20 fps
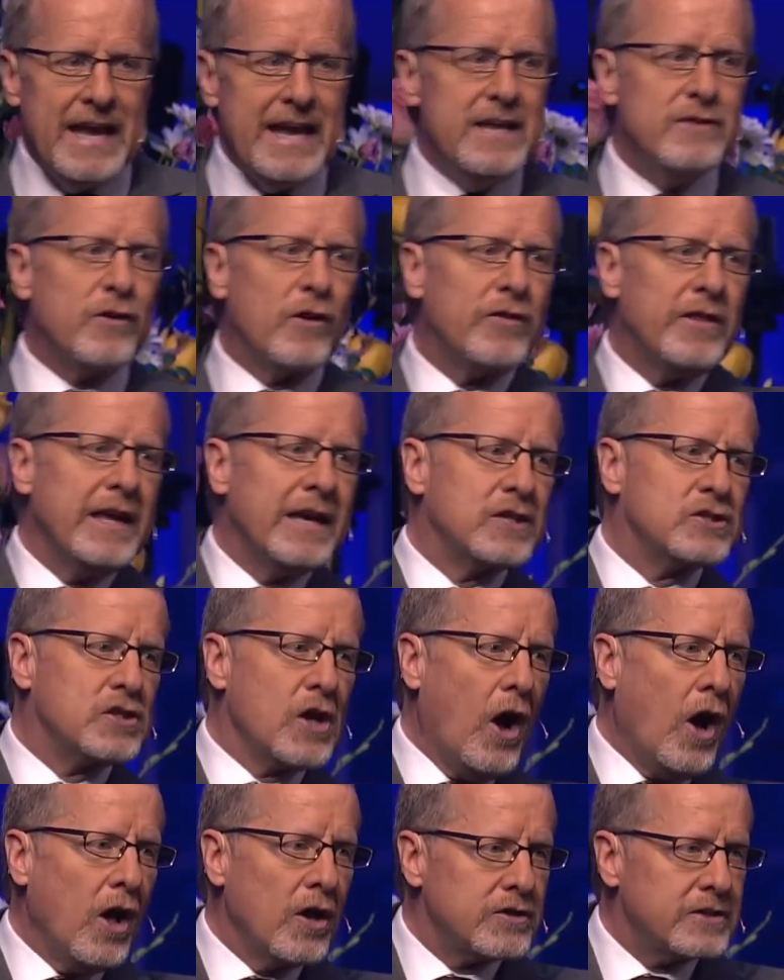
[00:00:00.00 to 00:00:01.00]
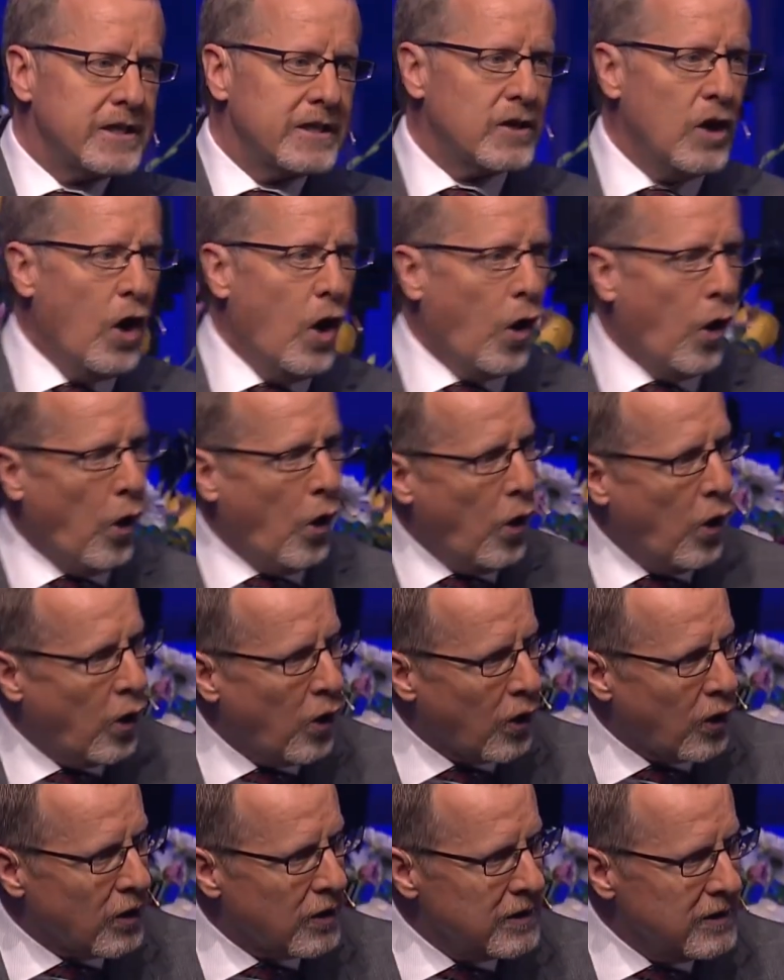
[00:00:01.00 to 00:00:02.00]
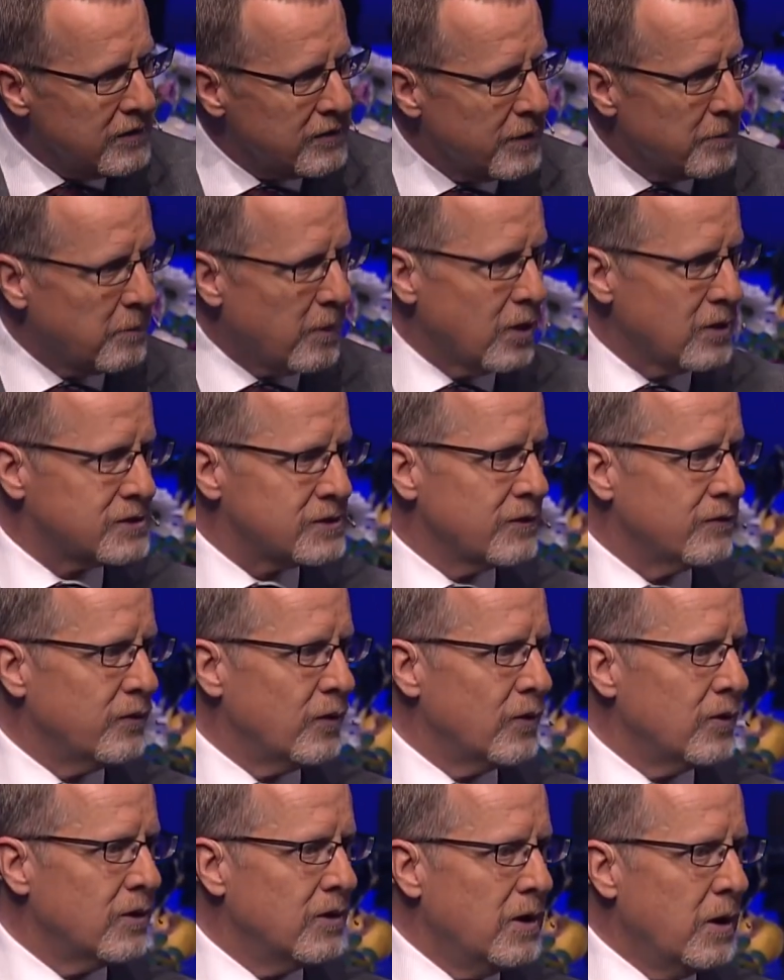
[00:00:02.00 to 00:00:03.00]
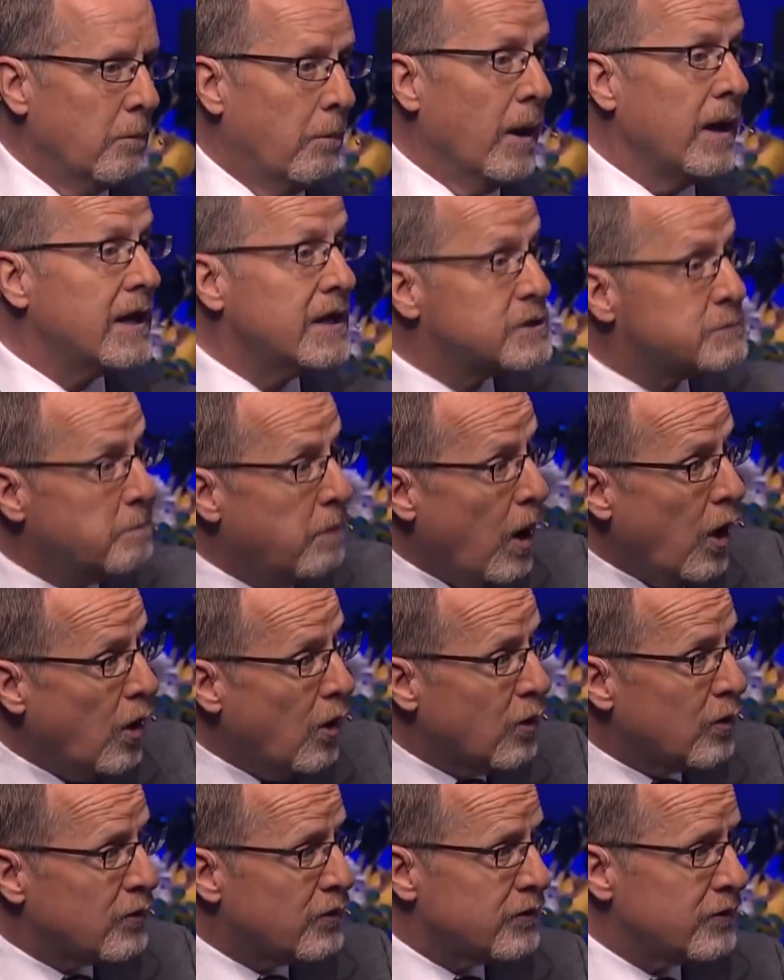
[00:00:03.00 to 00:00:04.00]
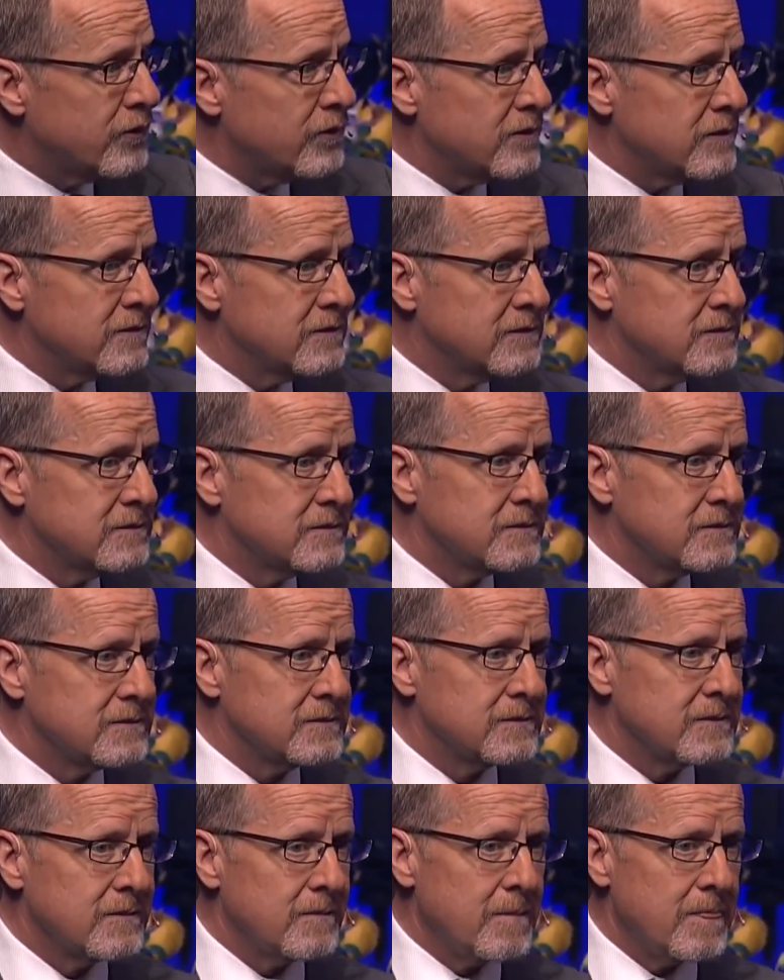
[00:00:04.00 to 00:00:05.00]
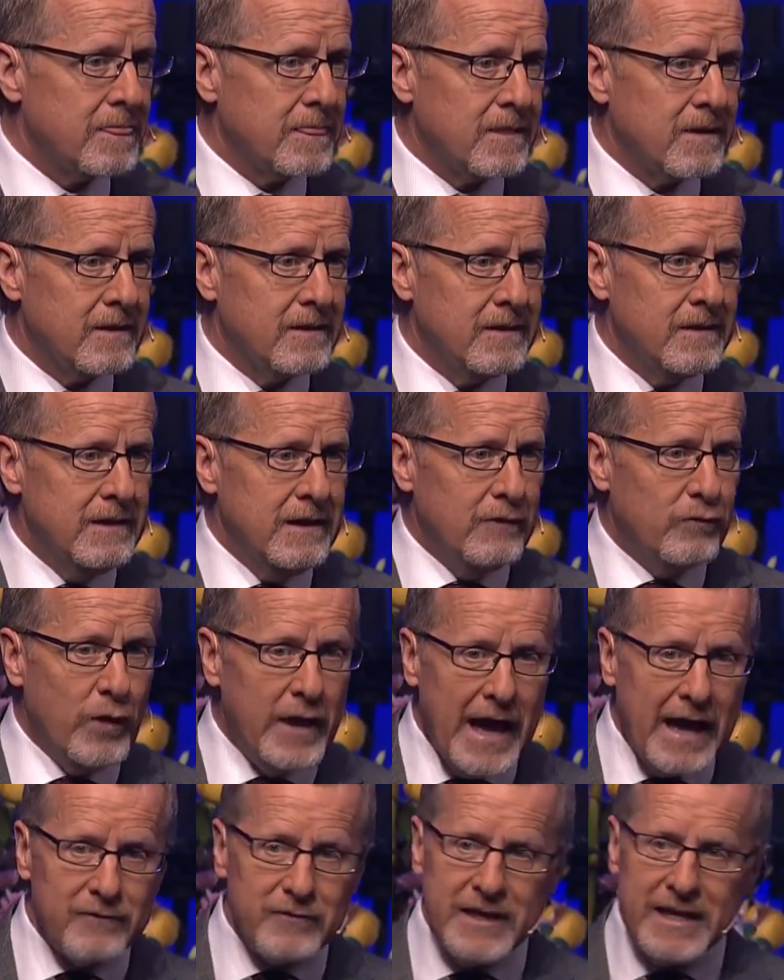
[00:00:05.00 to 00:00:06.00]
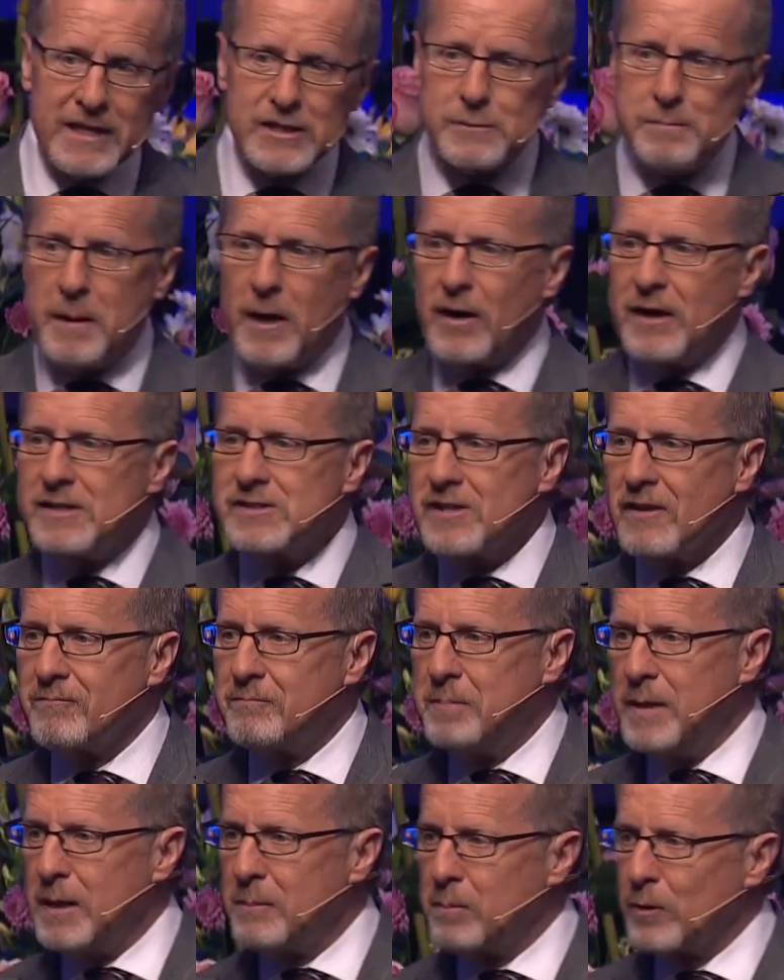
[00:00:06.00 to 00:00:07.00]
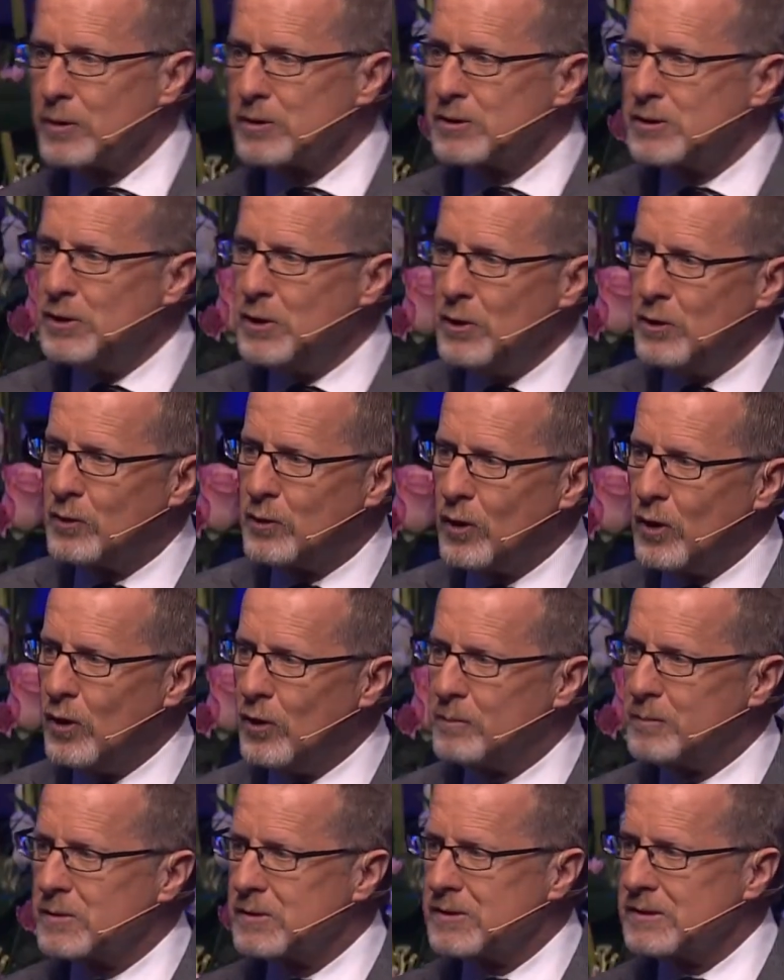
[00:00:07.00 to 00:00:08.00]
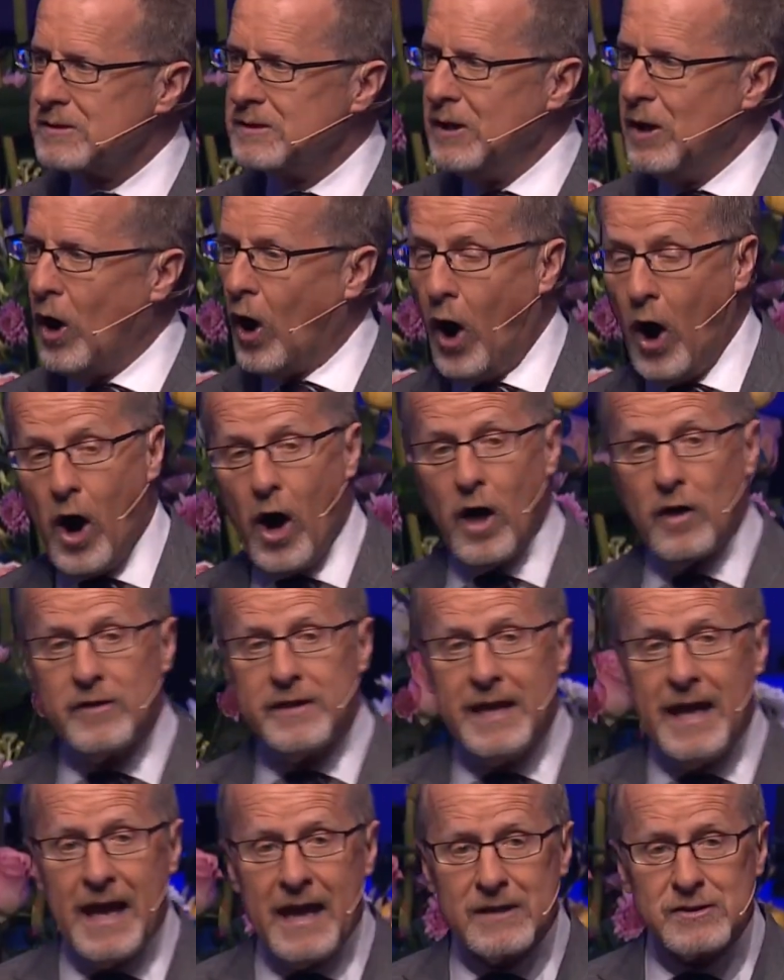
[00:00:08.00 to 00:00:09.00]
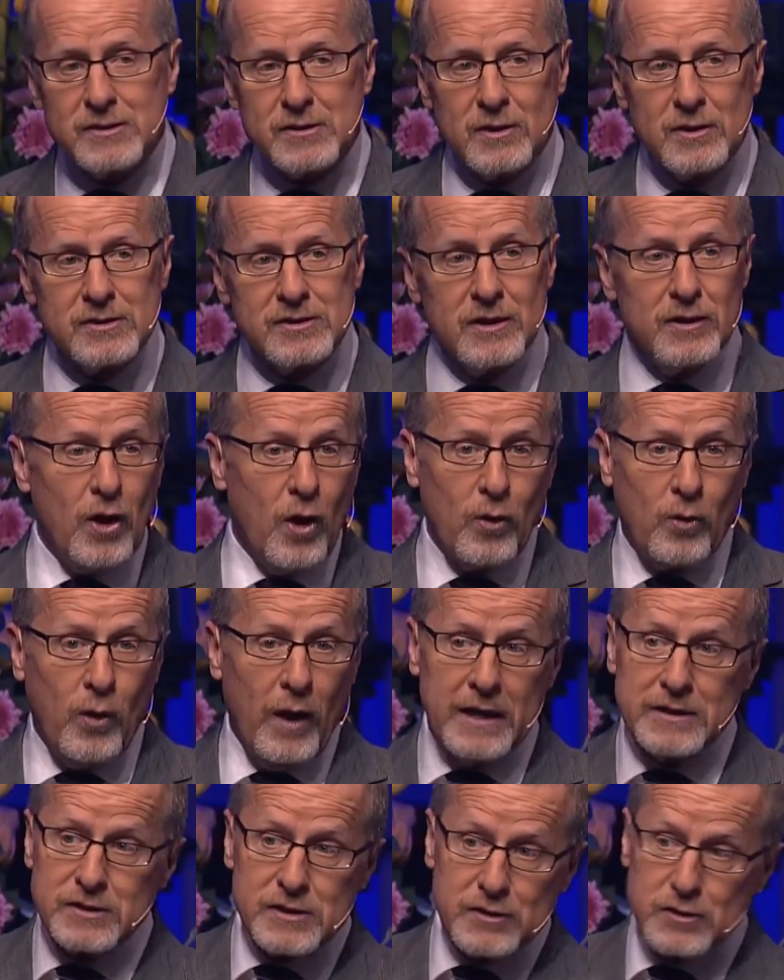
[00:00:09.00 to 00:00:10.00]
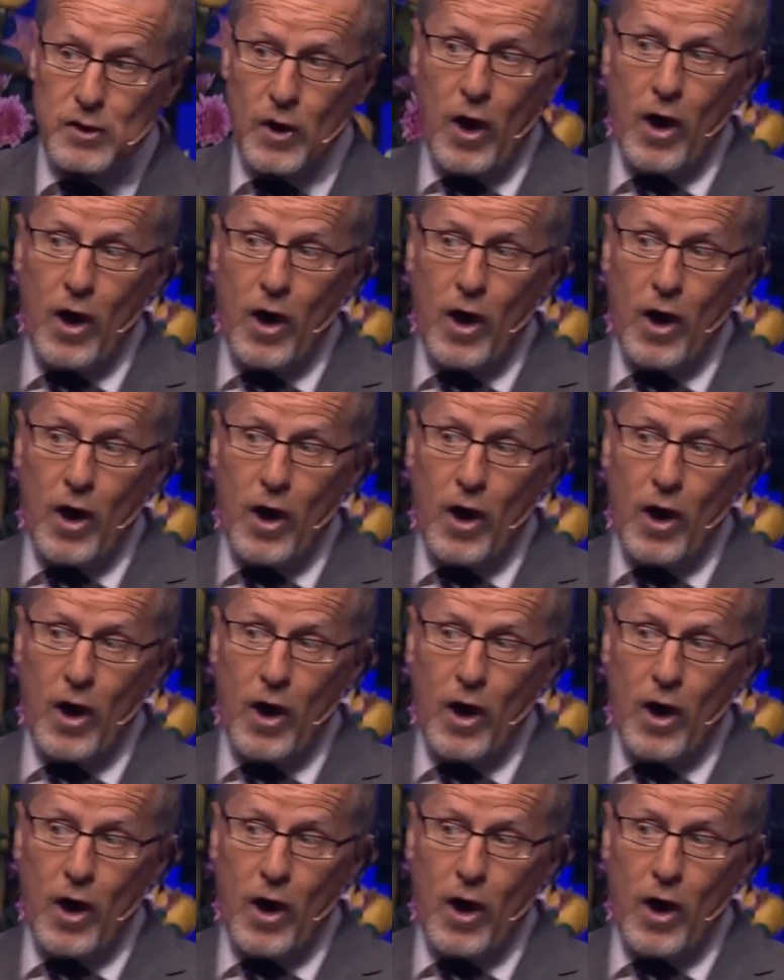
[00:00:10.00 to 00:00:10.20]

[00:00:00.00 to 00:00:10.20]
either the exalted or the merciful, but as both. If we have the experience of Pipper's 2 groups, all the answers and no questions, or